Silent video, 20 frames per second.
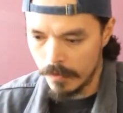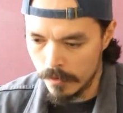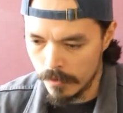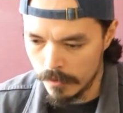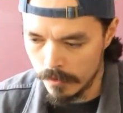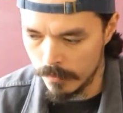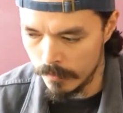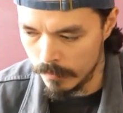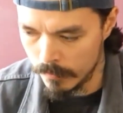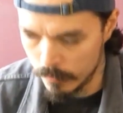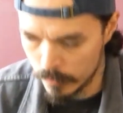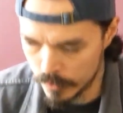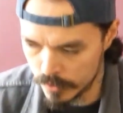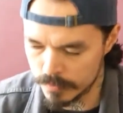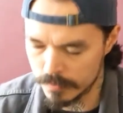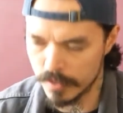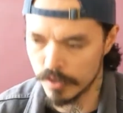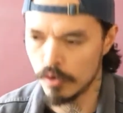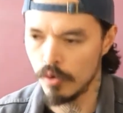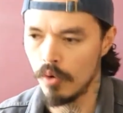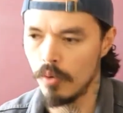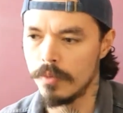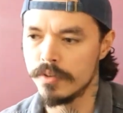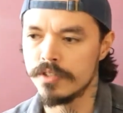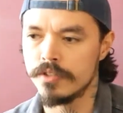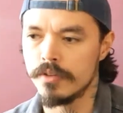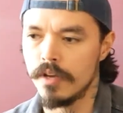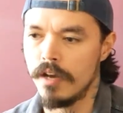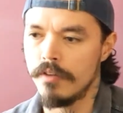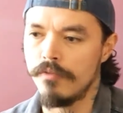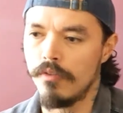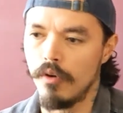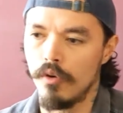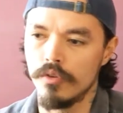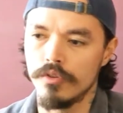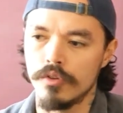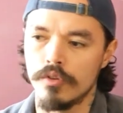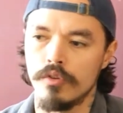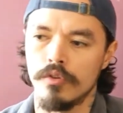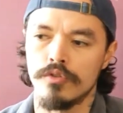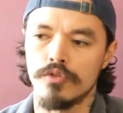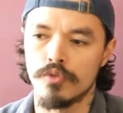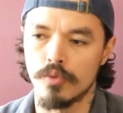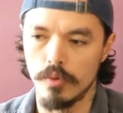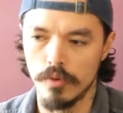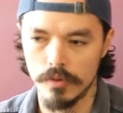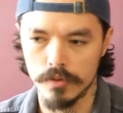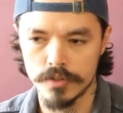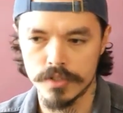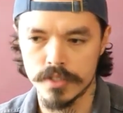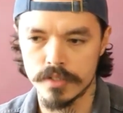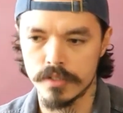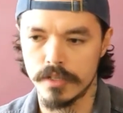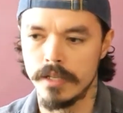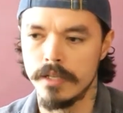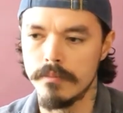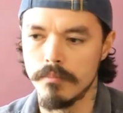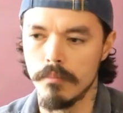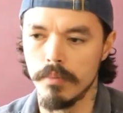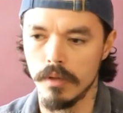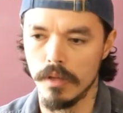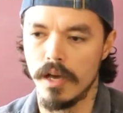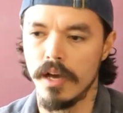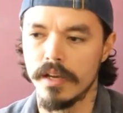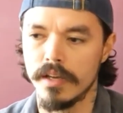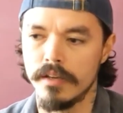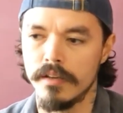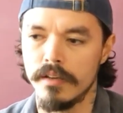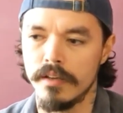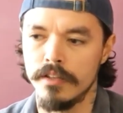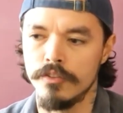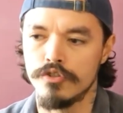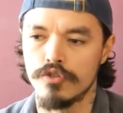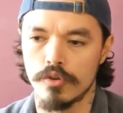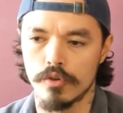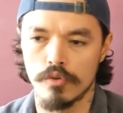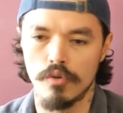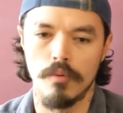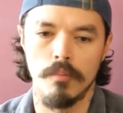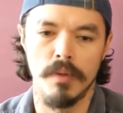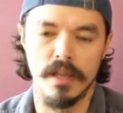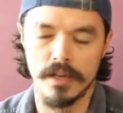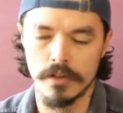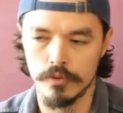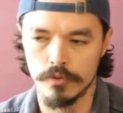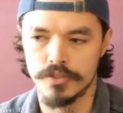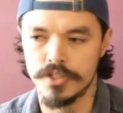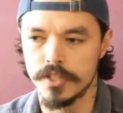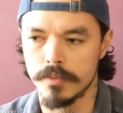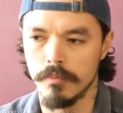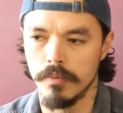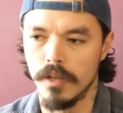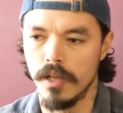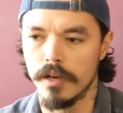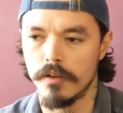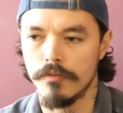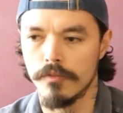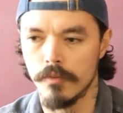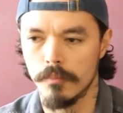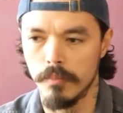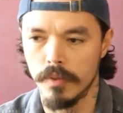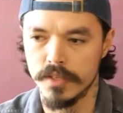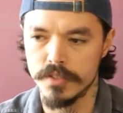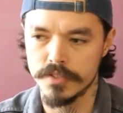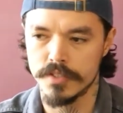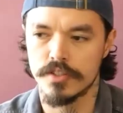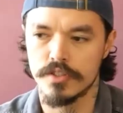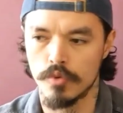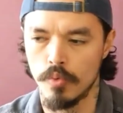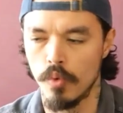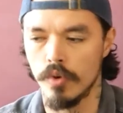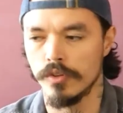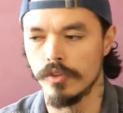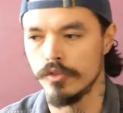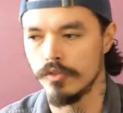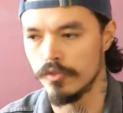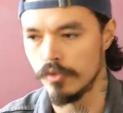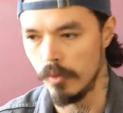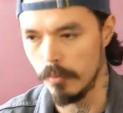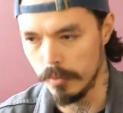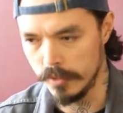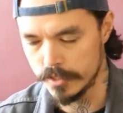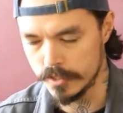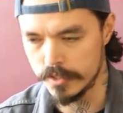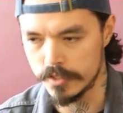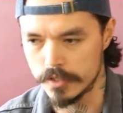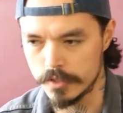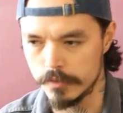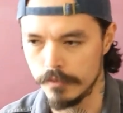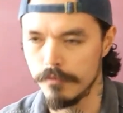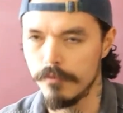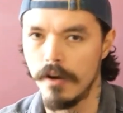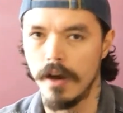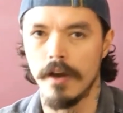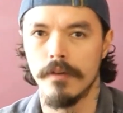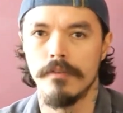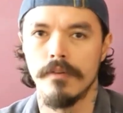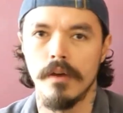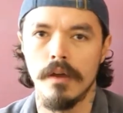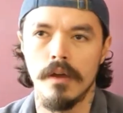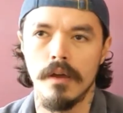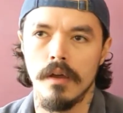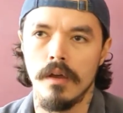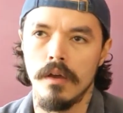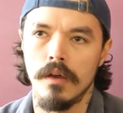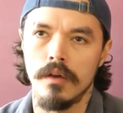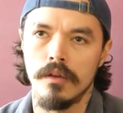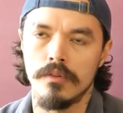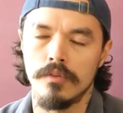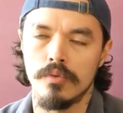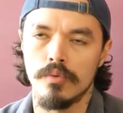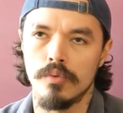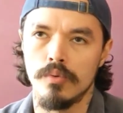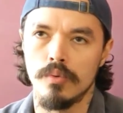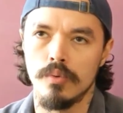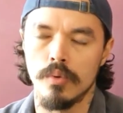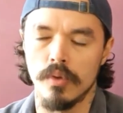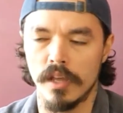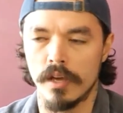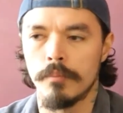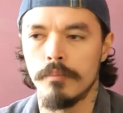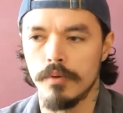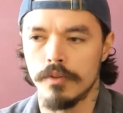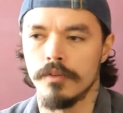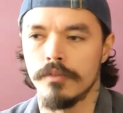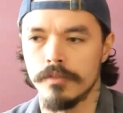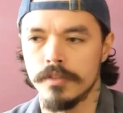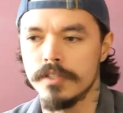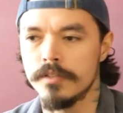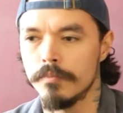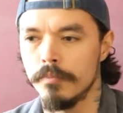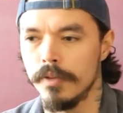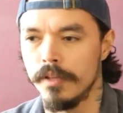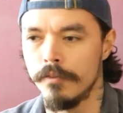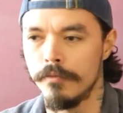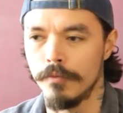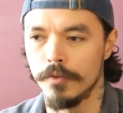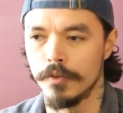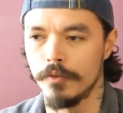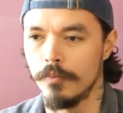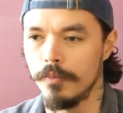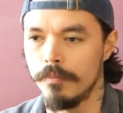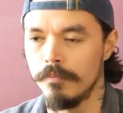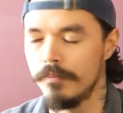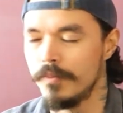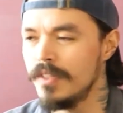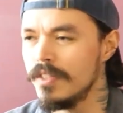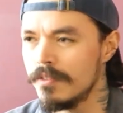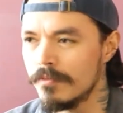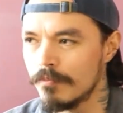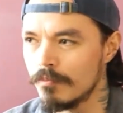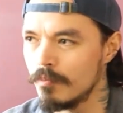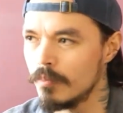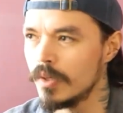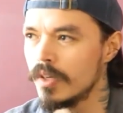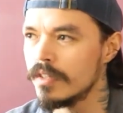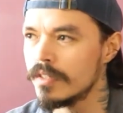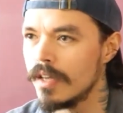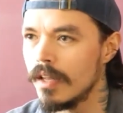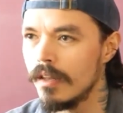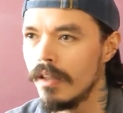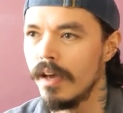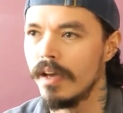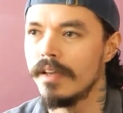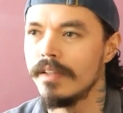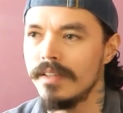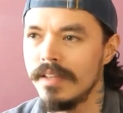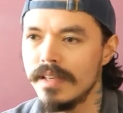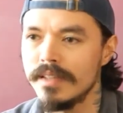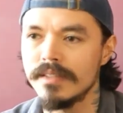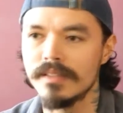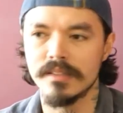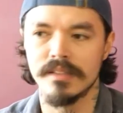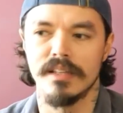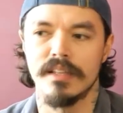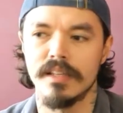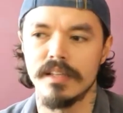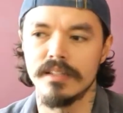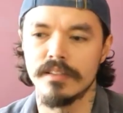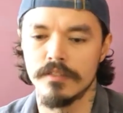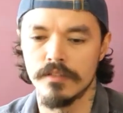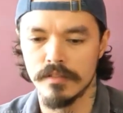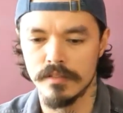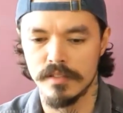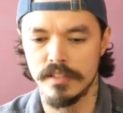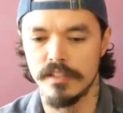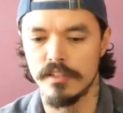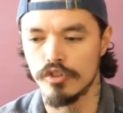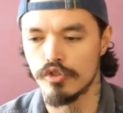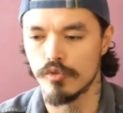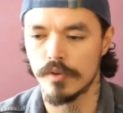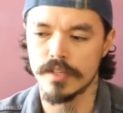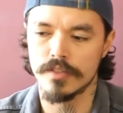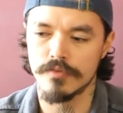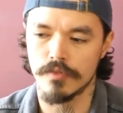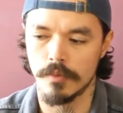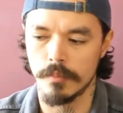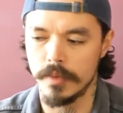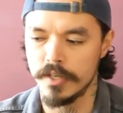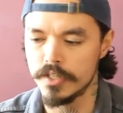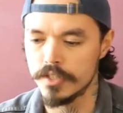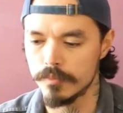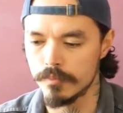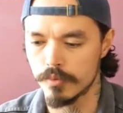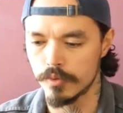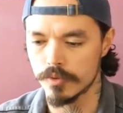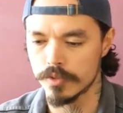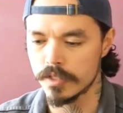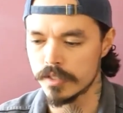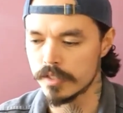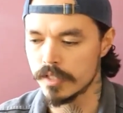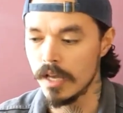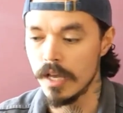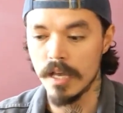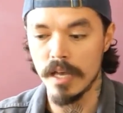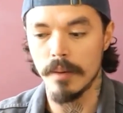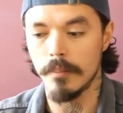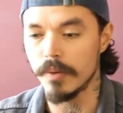Because my goal was to have all the controllers in black, in charcoal black or jet black from PlayStation 1 until PlayStation 5 to like put on display for the, just because I like the aesthetics, to see the transformation process.